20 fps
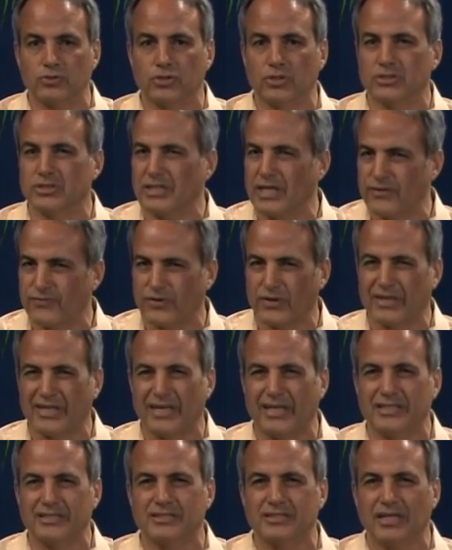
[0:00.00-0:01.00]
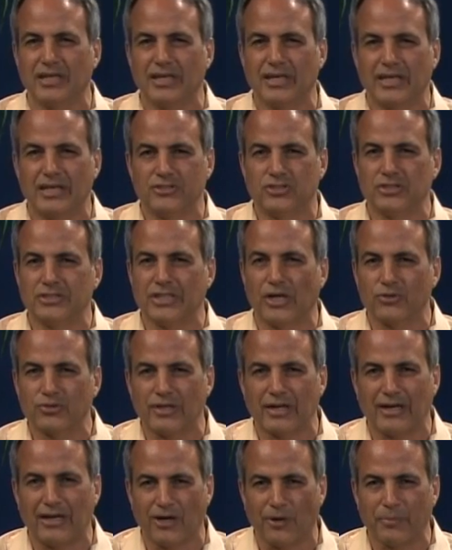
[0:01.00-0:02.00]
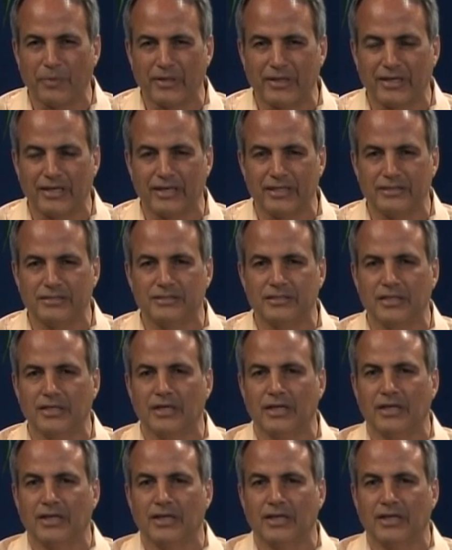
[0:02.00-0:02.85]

She's there for kids, and she's out there helping kids.